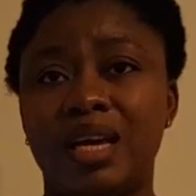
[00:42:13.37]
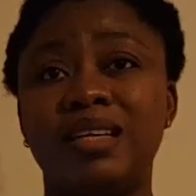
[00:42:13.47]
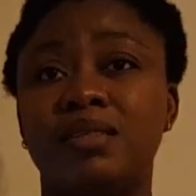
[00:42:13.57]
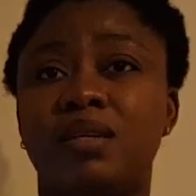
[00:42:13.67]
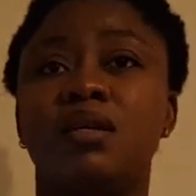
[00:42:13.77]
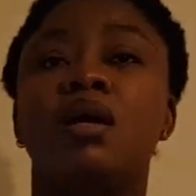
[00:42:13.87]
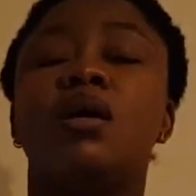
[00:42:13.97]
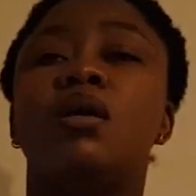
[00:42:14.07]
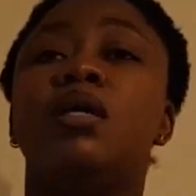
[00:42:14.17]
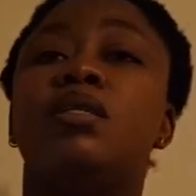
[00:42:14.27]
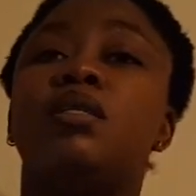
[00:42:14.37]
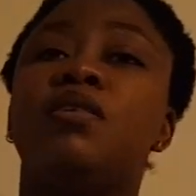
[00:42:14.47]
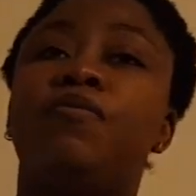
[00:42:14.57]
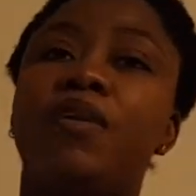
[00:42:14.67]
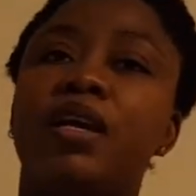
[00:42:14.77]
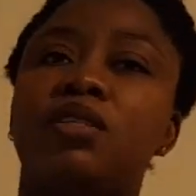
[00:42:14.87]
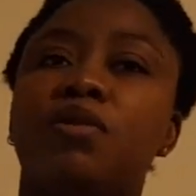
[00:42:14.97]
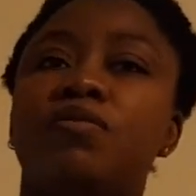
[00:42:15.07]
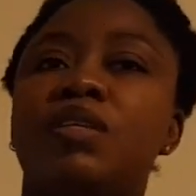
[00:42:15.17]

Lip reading: Instead, it is the flakes of